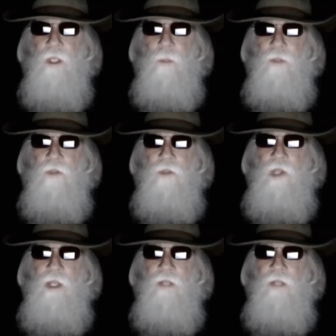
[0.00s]
put the
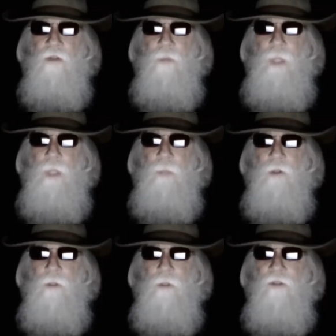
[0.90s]
lie to the
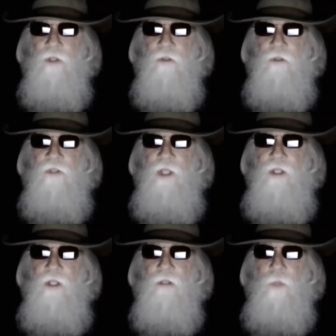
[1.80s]
popular
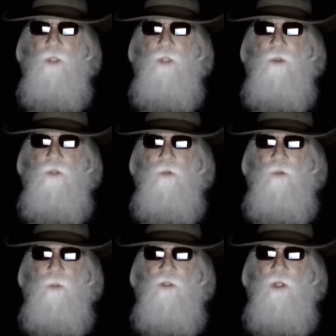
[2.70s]
misunderstanding of what
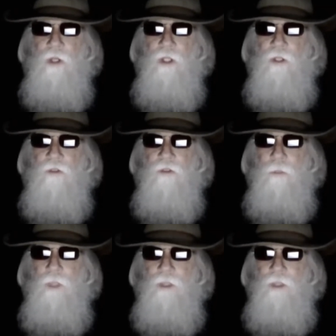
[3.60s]
uniformitarianism
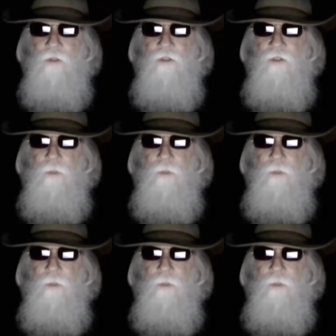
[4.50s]
means.